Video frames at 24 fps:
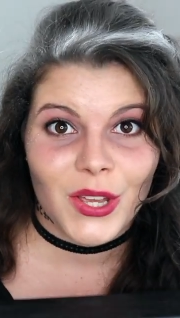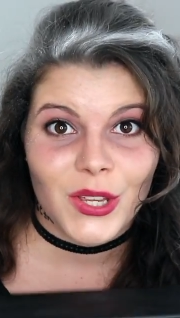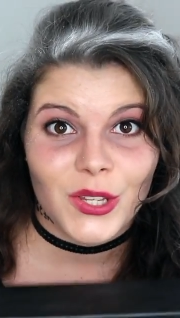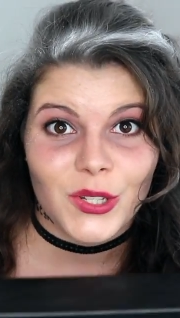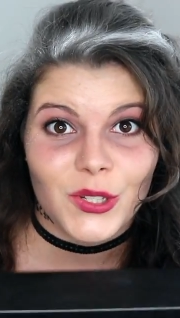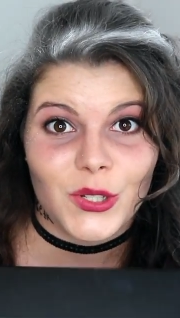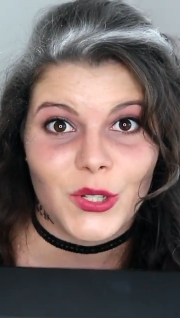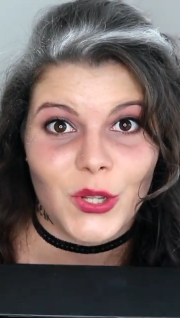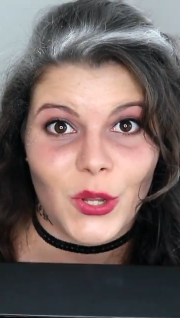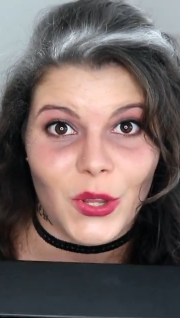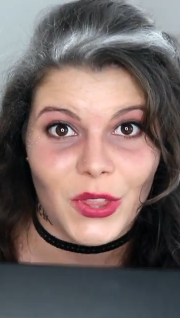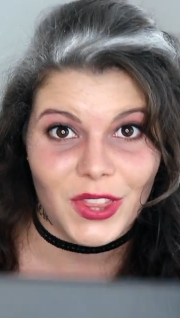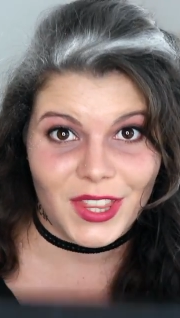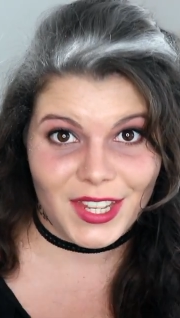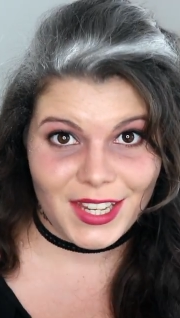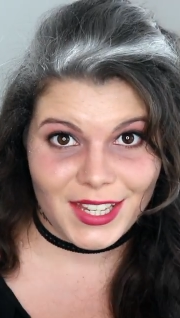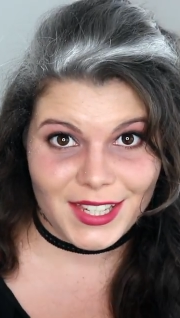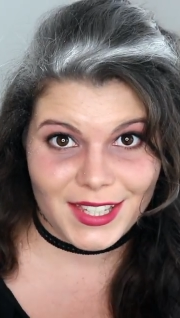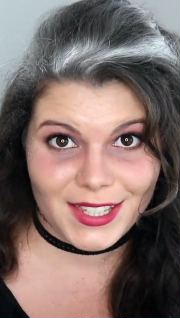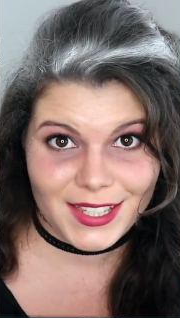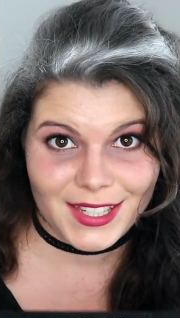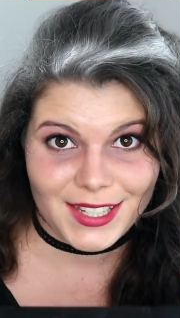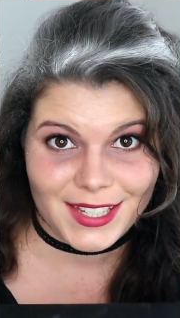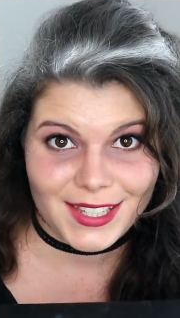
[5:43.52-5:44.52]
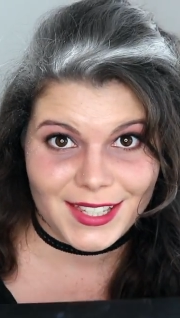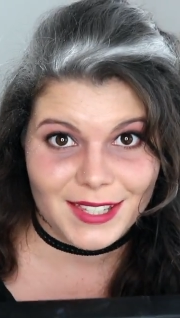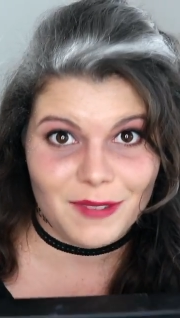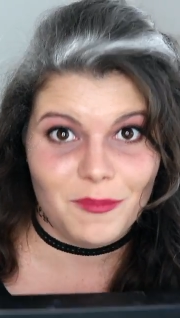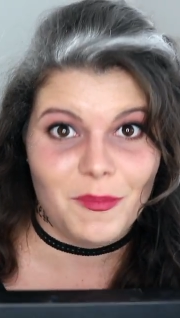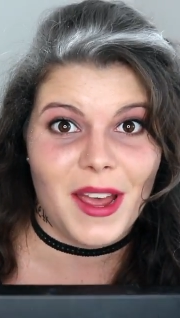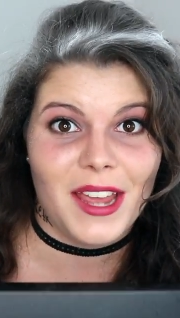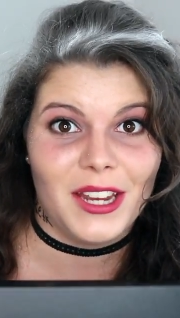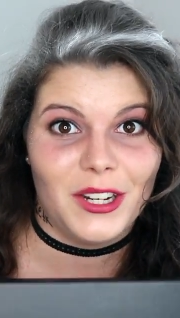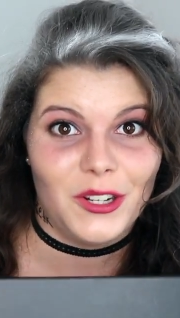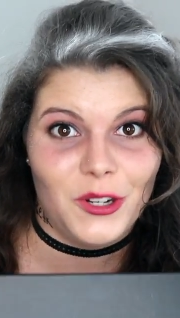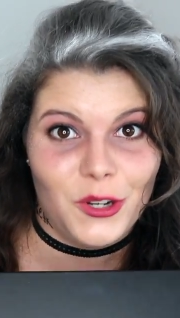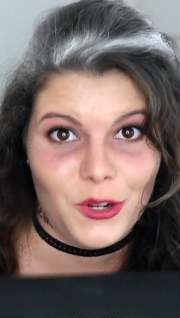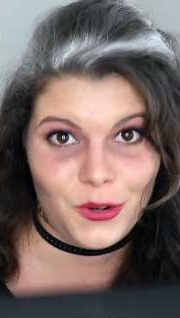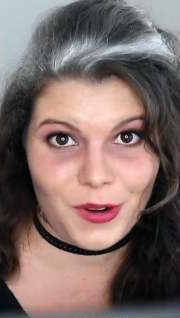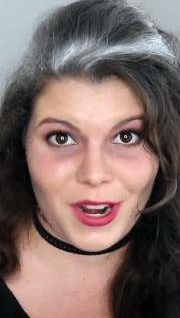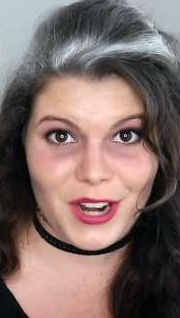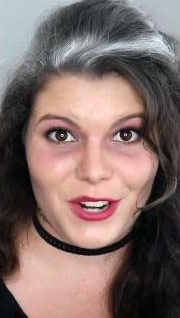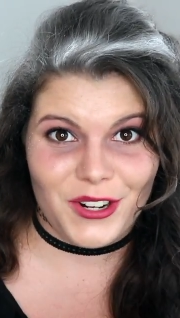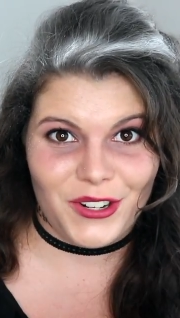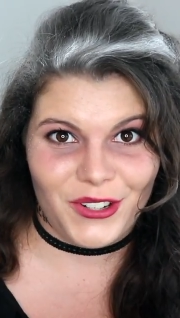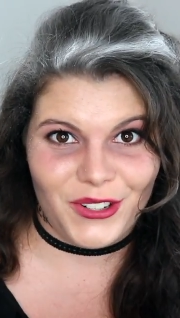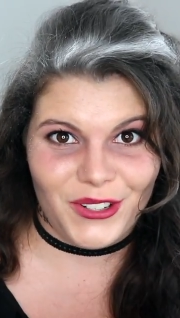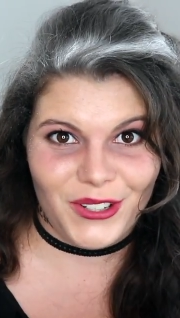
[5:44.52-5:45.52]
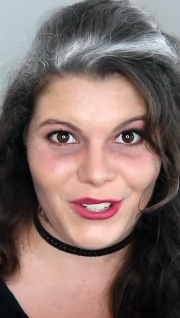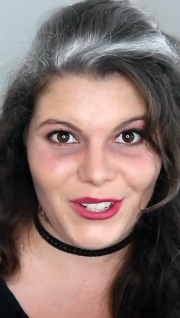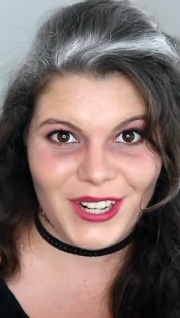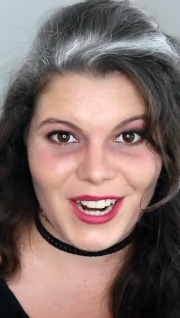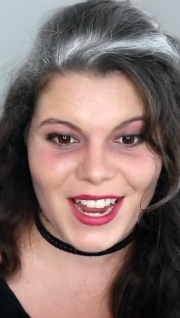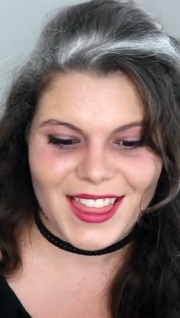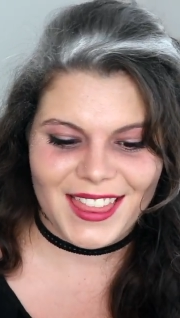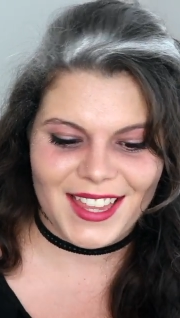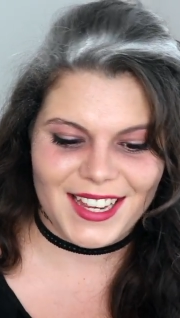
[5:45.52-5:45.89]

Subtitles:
So this is my treasure